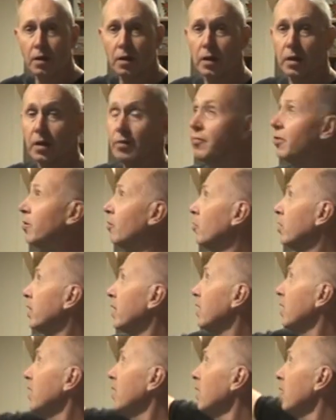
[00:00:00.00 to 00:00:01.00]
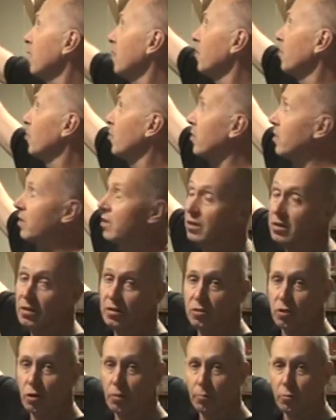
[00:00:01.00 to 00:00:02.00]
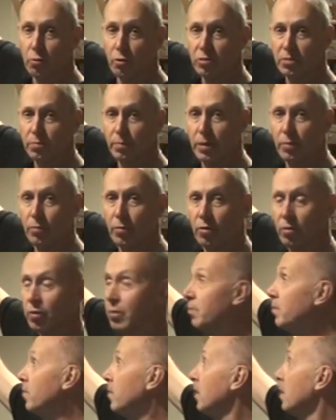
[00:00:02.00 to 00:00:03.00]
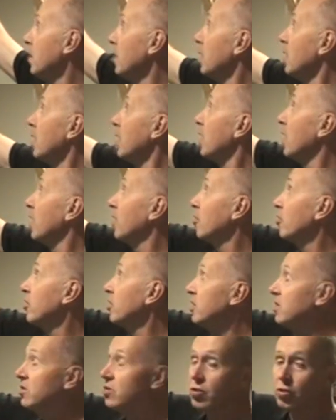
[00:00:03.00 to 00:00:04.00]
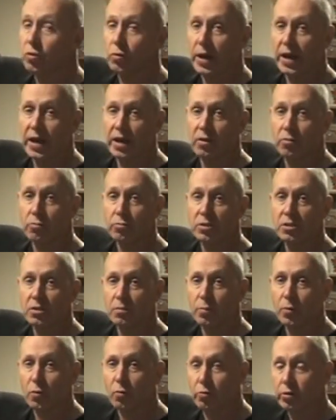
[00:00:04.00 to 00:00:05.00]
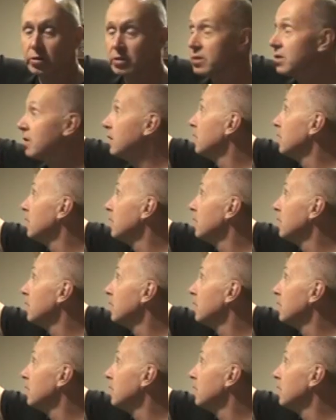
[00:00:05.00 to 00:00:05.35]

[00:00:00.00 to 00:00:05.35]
If you look here, I've got the top cross member on, and I've got these 2 angled supports